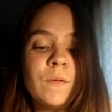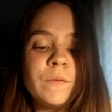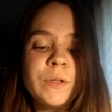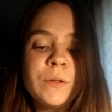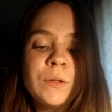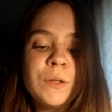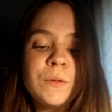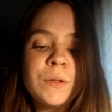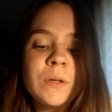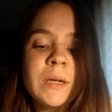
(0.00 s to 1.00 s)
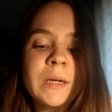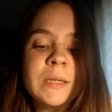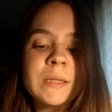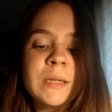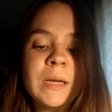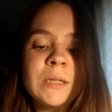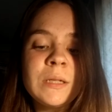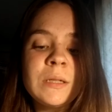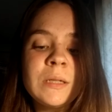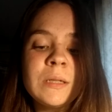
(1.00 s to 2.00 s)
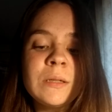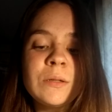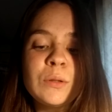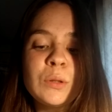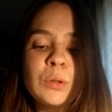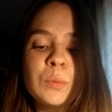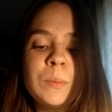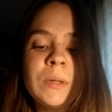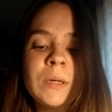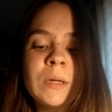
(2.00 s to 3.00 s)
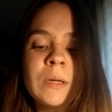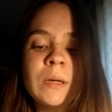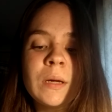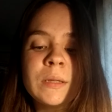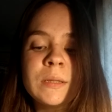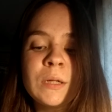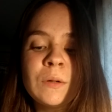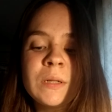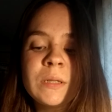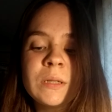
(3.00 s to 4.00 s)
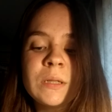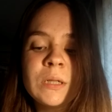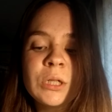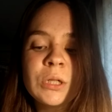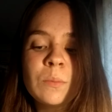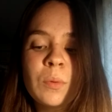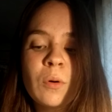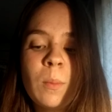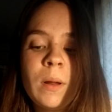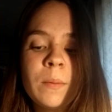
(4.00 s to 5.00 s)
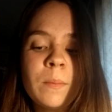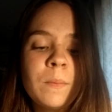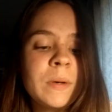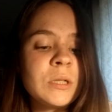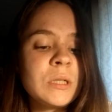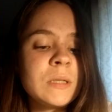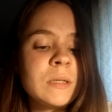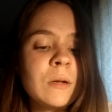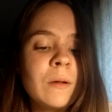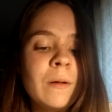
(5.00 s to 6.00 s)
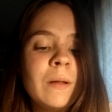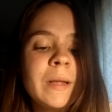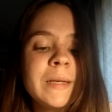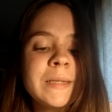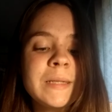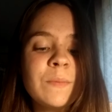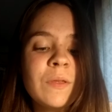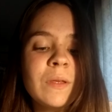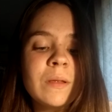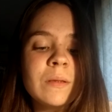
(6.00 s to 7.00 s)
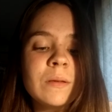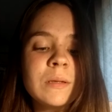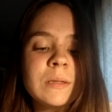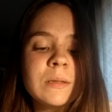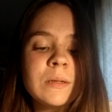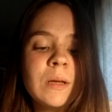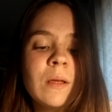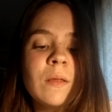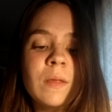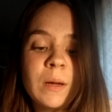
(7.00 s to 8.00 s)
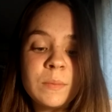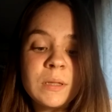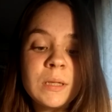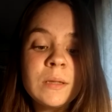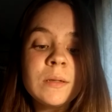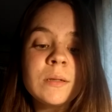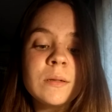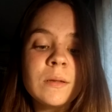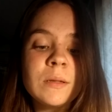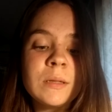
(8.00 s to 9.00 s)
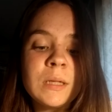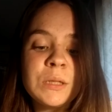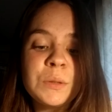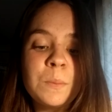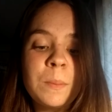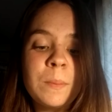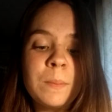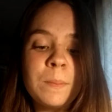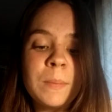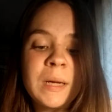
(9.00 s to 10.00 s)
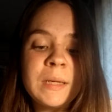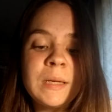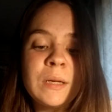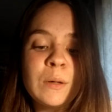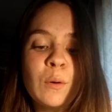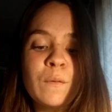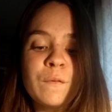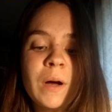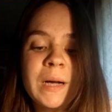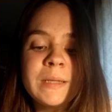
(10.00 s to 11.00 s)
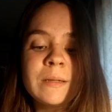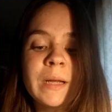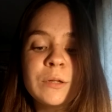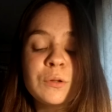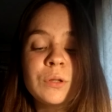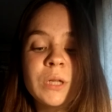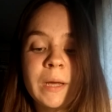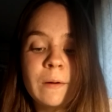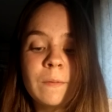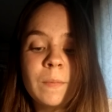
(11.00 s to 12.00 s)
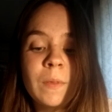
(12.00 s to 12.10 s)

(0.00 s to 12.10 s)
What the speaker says: We don't usually consider it to be a serious addiction problem, but it's clearly something that many of us like to take.